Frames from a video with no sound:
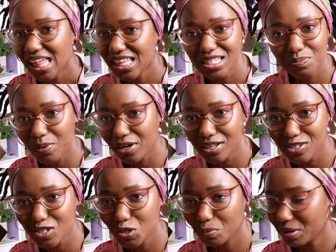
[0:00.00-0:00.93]
this book
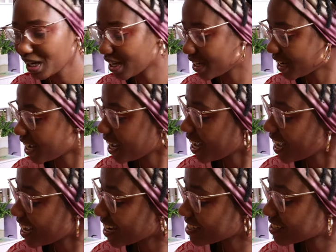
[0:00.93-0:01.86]
is too big.
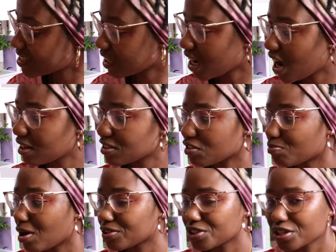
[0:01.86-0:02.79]
It is The Count of
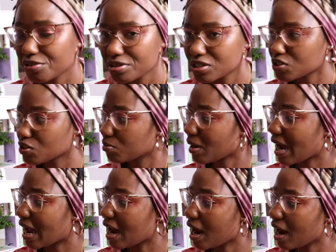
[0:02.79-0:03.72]
Monte Cristo
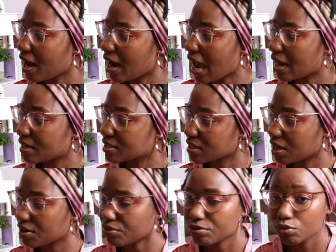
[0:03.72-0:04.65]
by
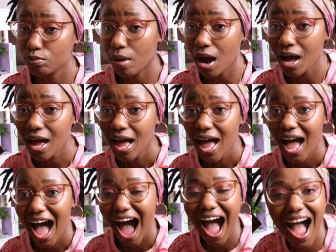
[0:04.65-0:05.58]
Alexandre Dumas.
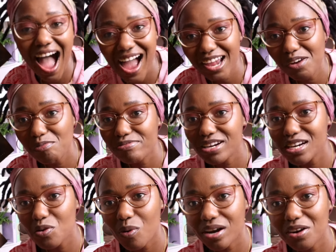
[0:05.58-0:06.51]
I
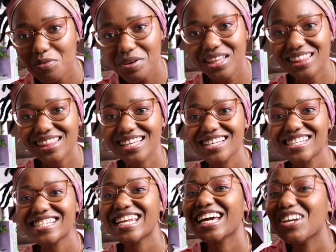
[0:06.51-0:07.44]
really want to read
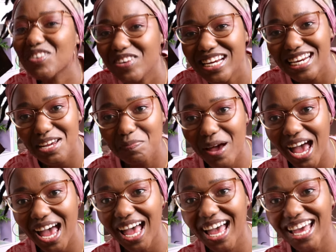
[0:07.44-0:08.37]
this, like really
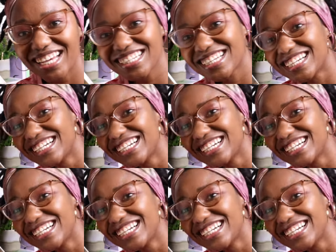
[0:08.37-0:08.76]
bad.